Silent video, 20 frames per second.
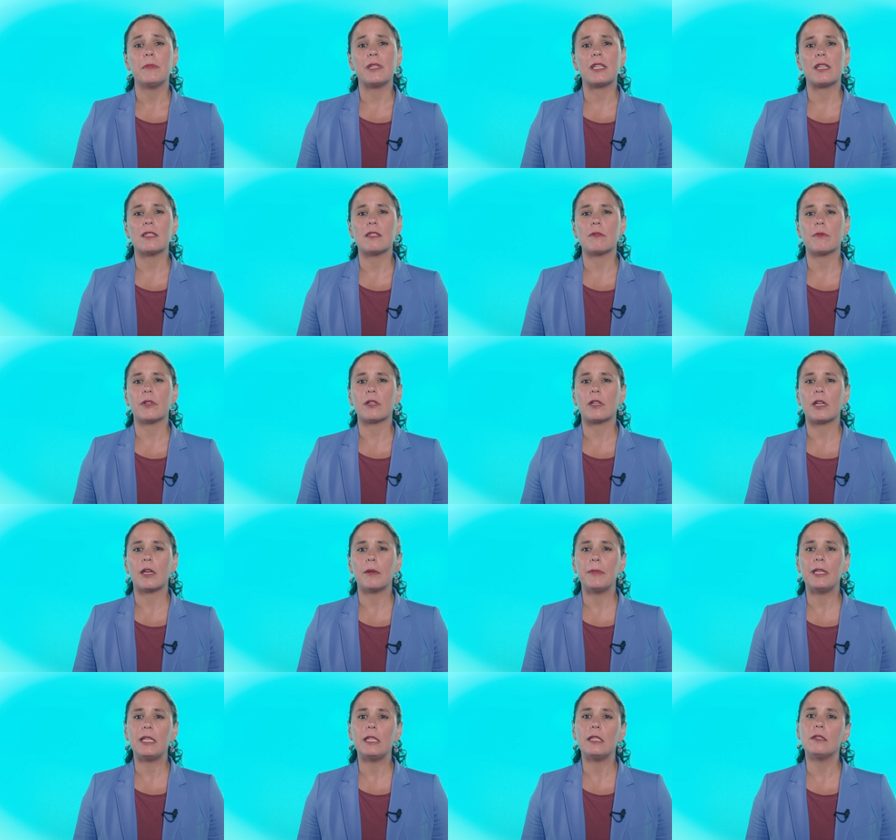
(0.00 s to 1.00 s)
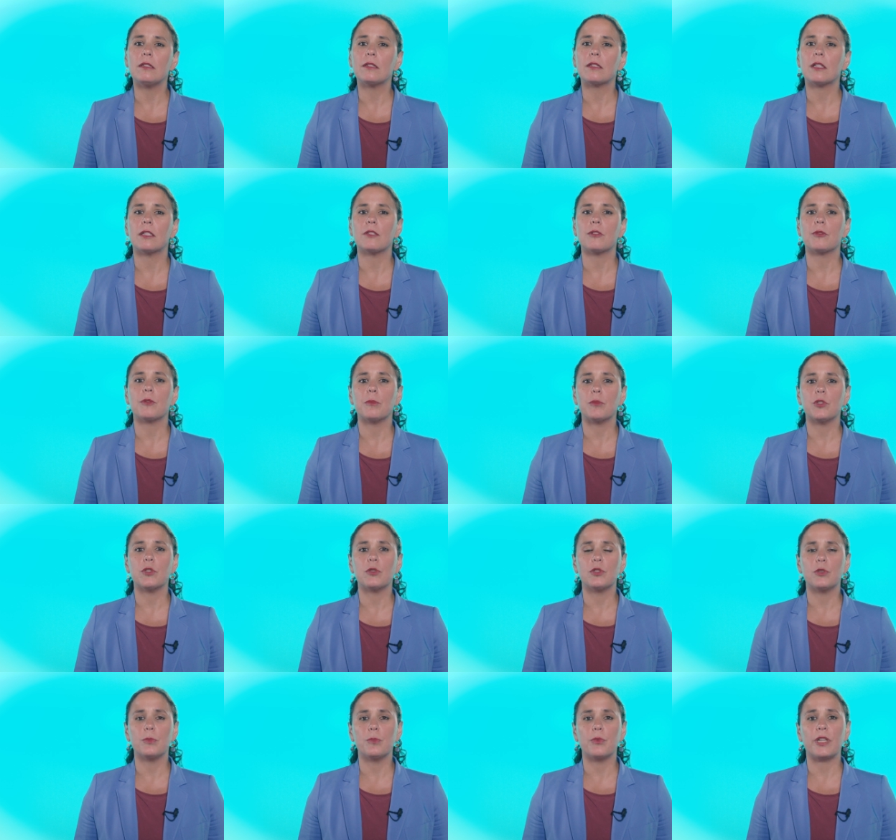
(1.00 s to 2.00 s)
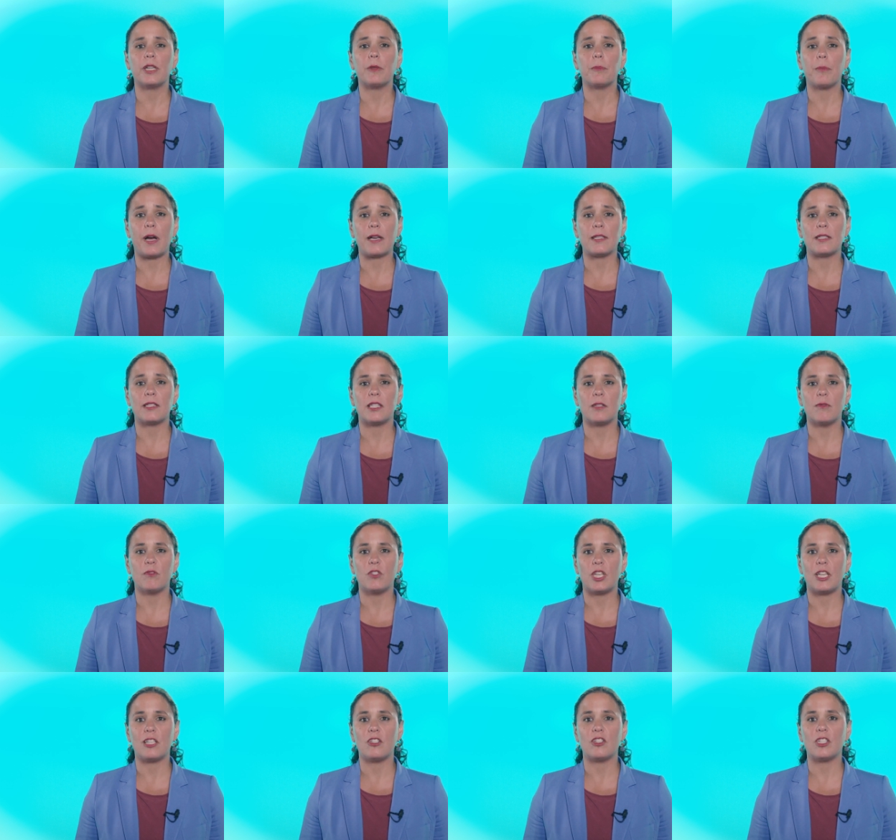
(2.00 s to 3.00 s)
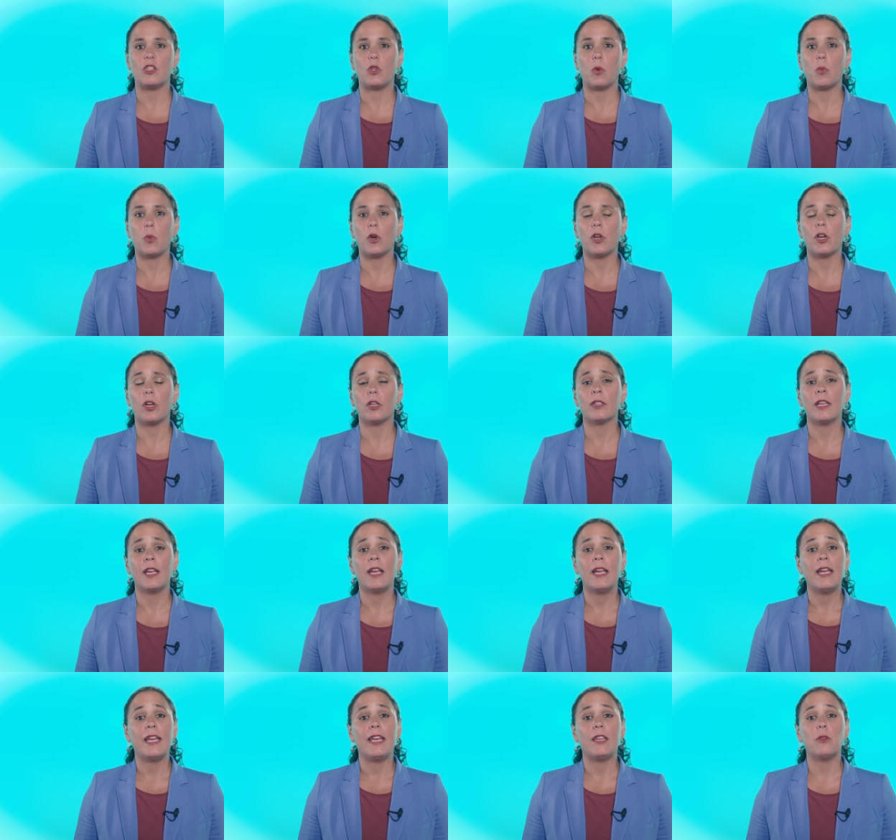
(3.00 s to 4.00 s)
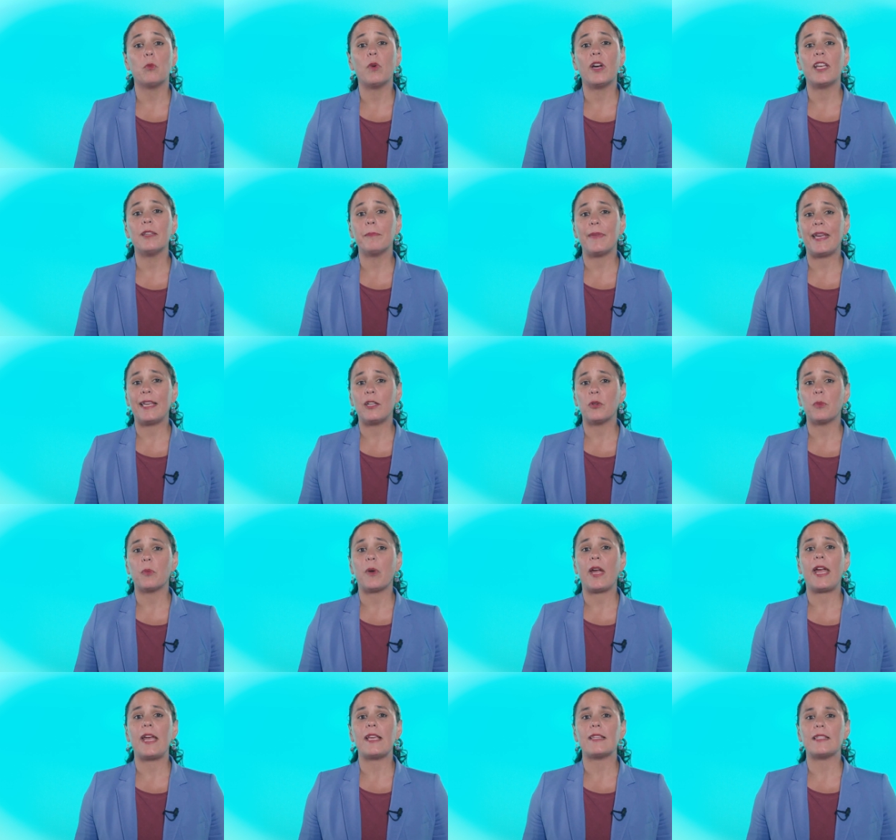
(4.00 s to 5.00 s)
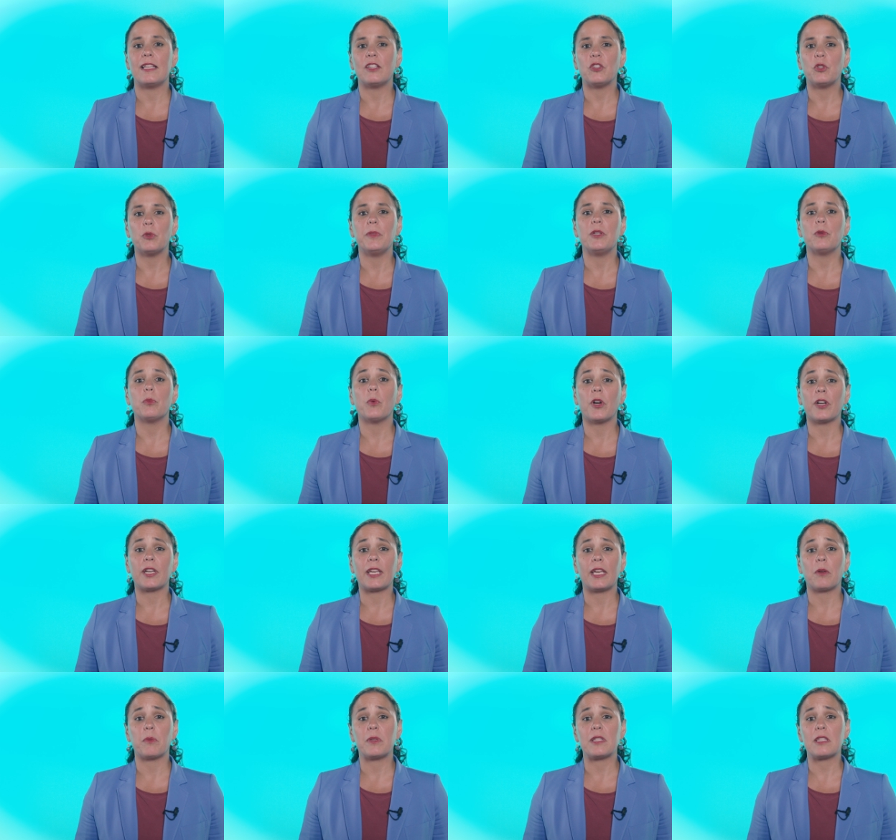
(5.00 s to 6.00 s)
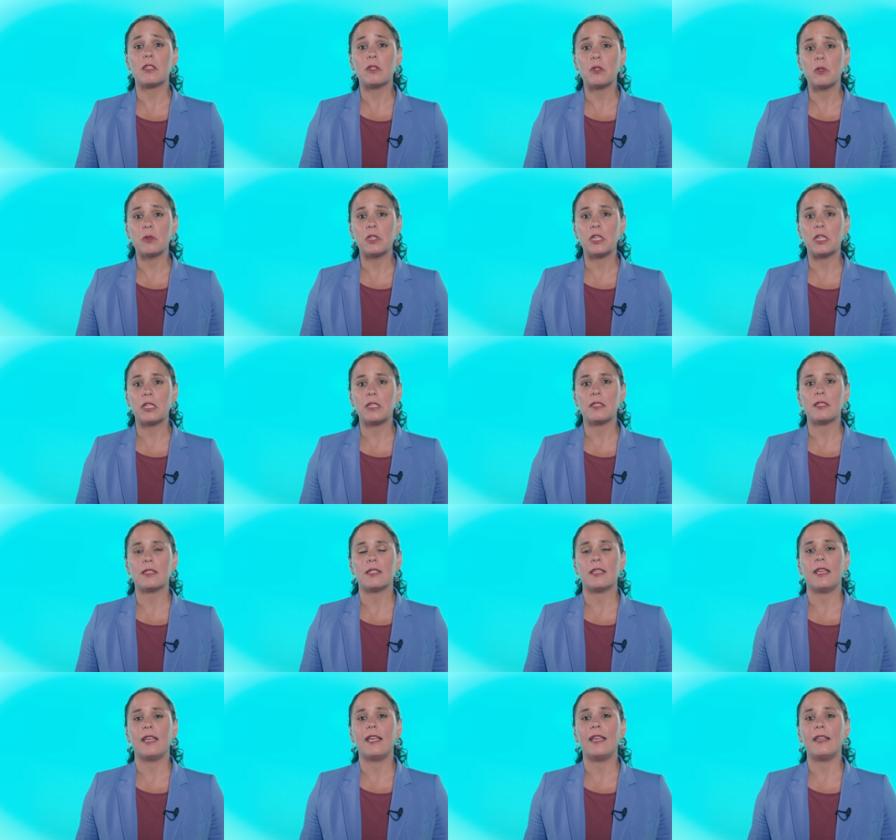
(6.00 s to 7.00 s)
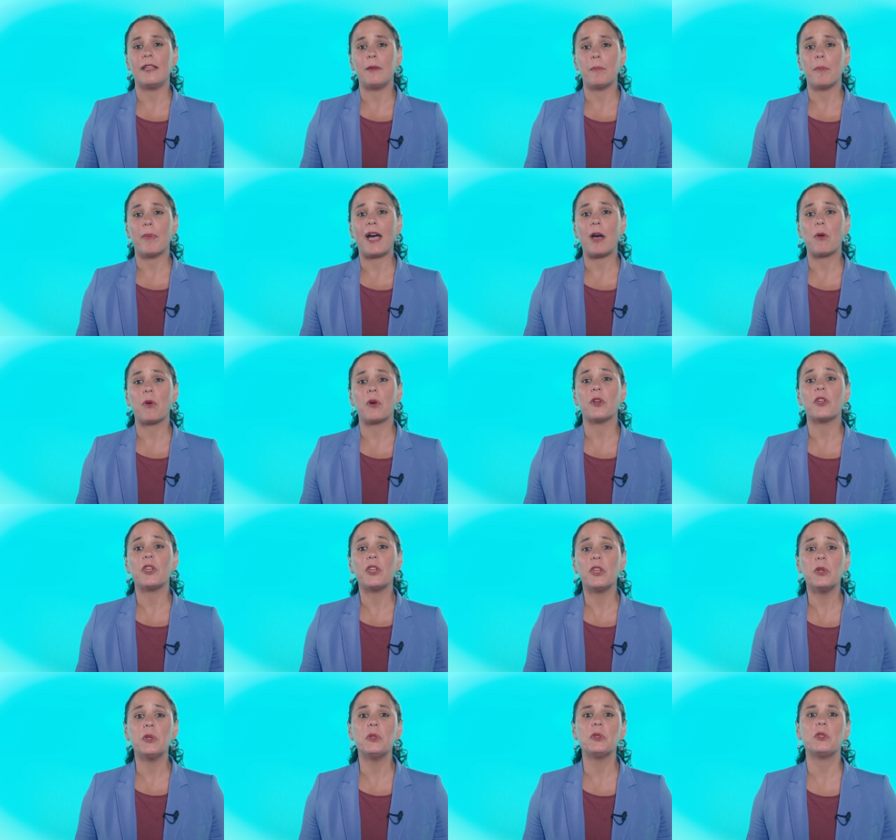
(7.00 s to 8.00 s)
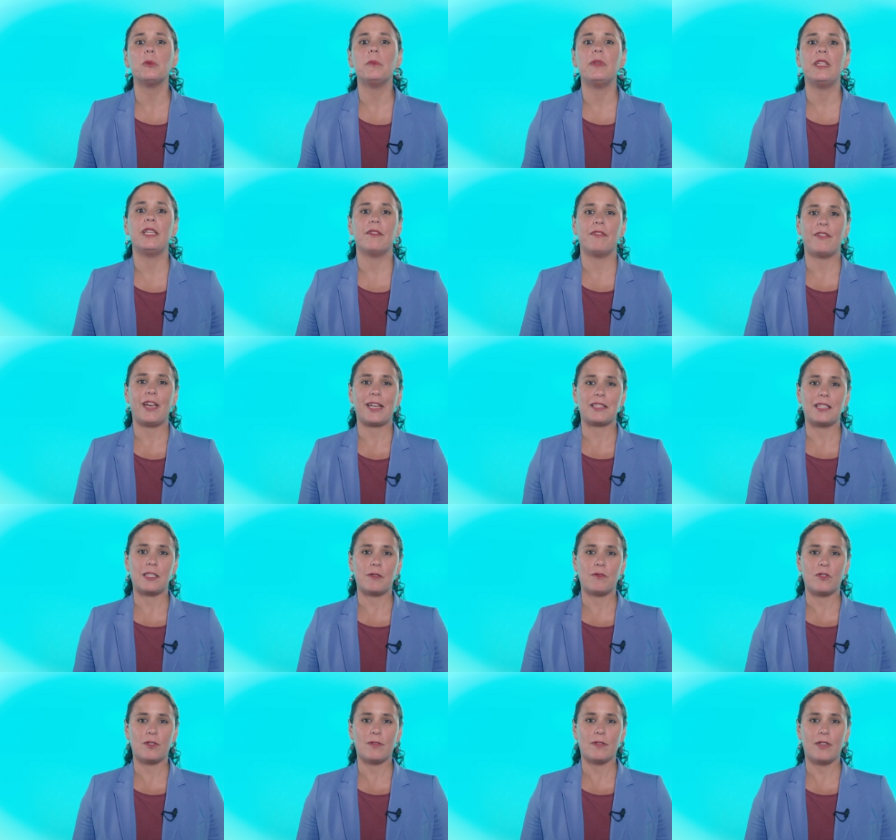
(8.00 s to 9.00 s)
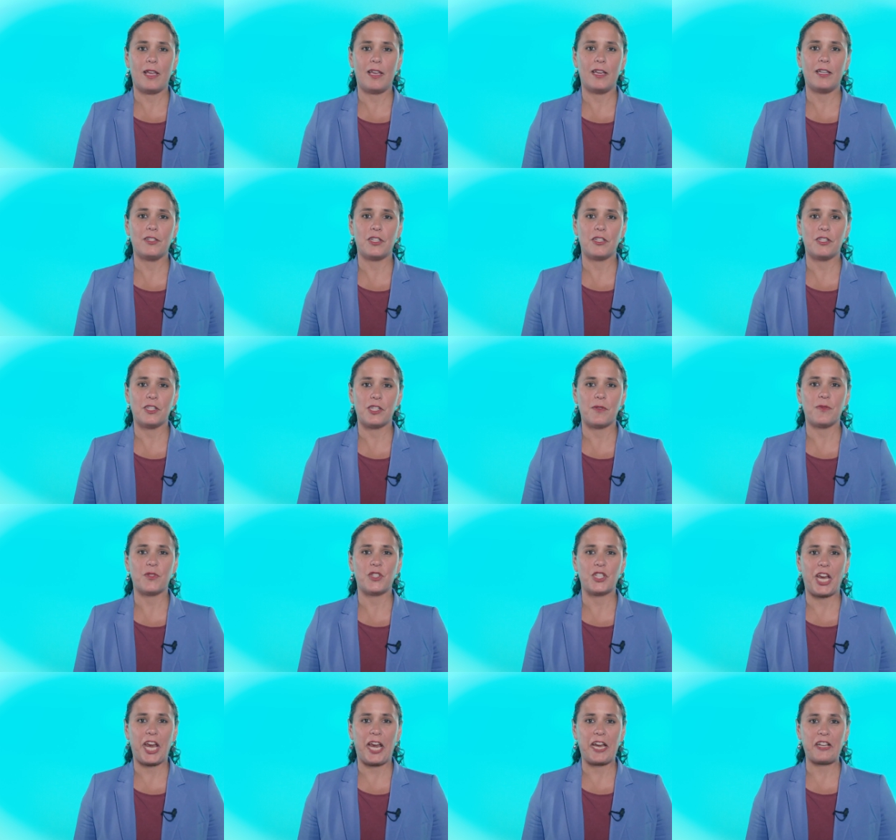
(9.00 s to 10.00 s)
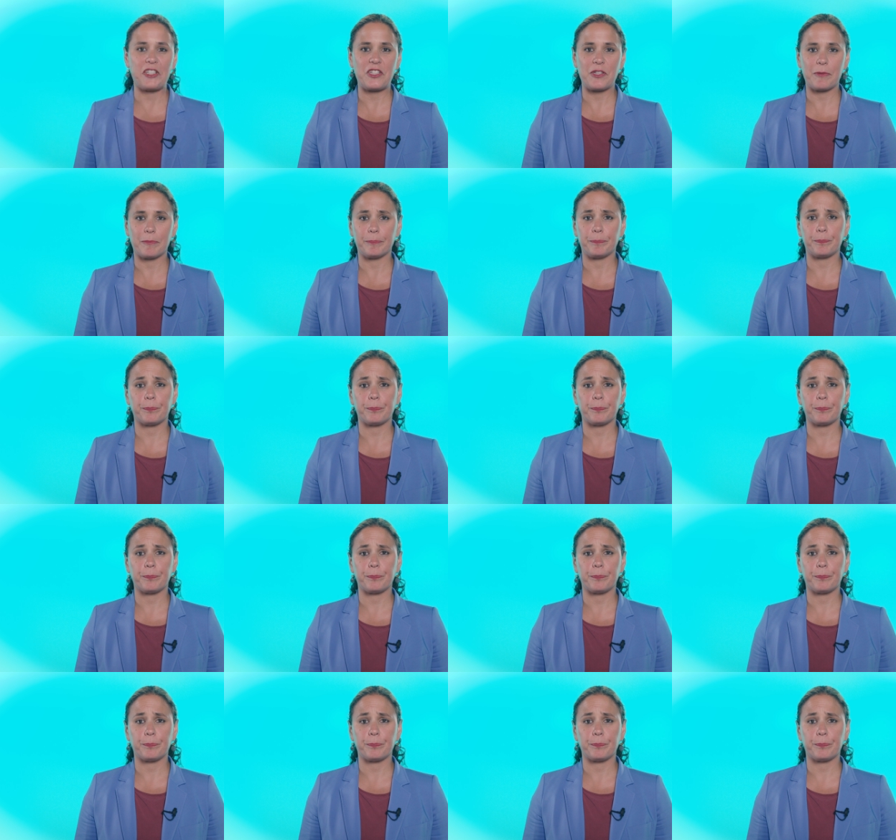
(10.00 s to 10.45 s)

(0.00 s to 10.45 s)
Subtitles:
because we're committed to contribute to bring positive change in the world. And what better ways than to be working with students and empower you to be effective agents of change.